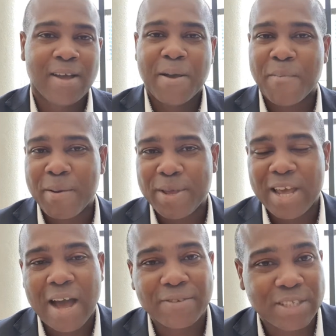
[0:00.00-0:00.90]
Maybe they
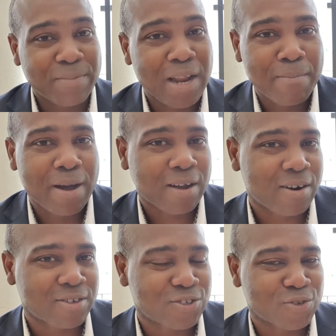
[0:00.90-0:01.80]
have similar
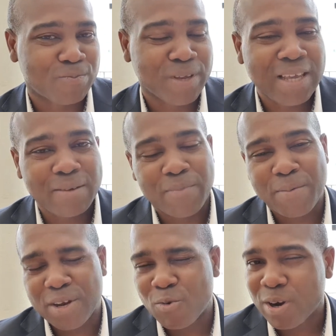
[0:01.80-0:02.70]
backgrounds to me.
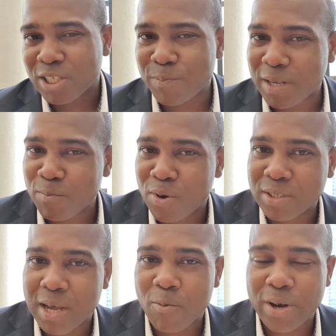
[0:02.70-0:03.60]
Maybe they want to spend more
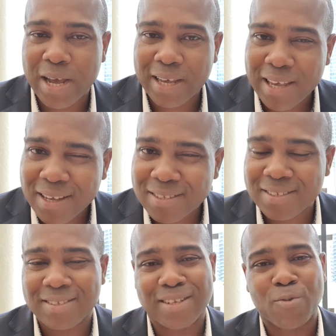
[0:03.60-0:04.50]
time with their
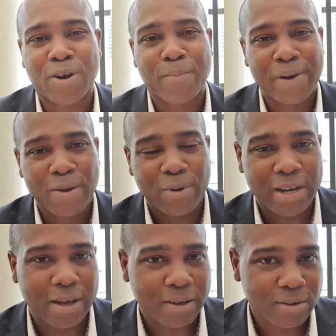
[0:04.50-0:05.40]
kids. They want to play with
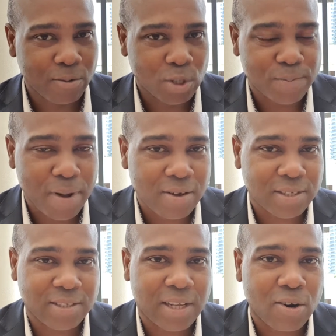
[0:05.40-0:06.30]
their
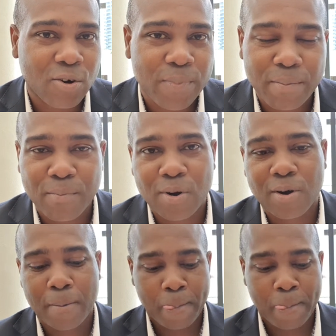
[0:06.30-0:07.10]
spouses a little bit more.